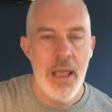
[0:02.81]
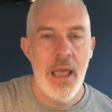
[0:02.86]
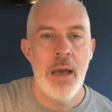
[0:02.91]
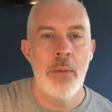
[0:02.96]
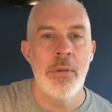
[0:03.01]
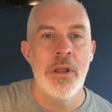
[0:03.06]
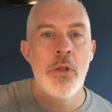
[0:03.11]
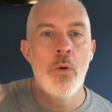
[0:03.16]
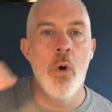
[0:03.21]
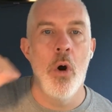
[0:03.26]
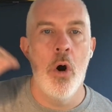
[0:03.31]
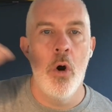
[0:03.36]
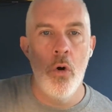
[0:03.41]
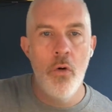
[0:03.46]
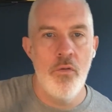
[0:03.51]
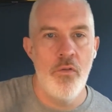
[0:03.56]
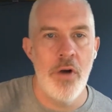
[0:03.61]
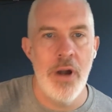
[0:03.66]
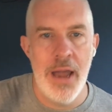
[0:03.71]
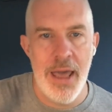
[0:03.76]
And when you
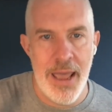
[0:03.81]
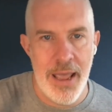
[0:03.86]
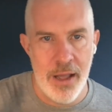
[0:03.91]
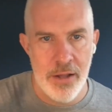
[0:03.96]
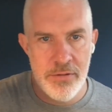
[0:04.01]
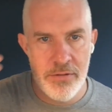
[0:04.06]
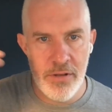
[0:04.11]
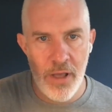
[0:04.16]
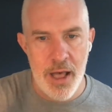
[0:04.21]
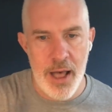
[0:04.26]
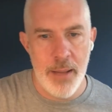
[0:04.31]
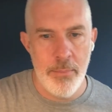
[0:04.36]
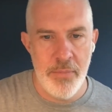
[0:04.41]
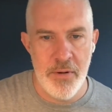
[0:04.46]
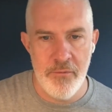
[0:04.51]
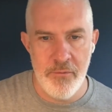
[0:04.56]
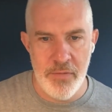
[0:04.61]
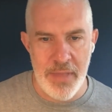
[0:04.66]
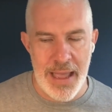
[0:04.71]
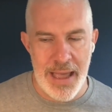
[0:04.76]
overlay on top
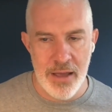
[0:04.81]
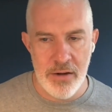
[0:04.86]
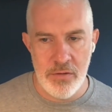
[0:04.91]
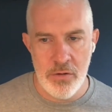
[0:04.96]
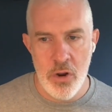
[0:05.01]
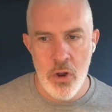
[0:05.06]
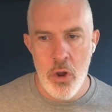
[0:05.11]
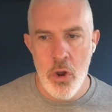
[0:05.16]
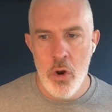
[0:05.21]
of that